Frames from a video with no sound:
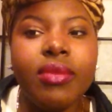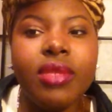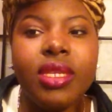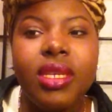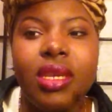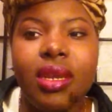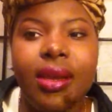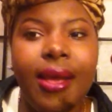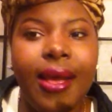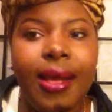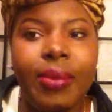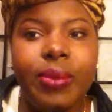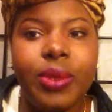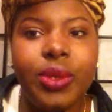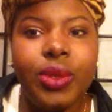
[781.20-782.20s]
And I
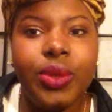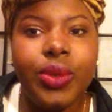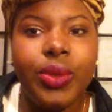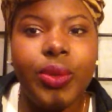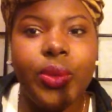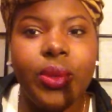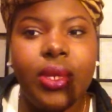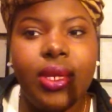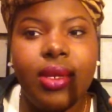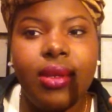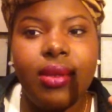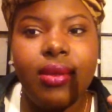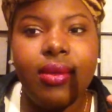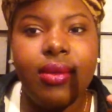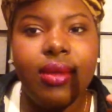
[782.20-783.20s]
absolutely
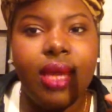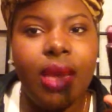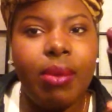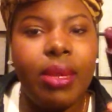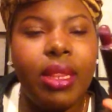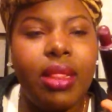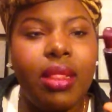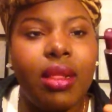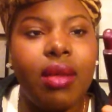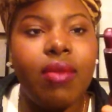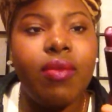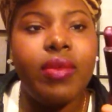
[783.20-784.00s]
am in love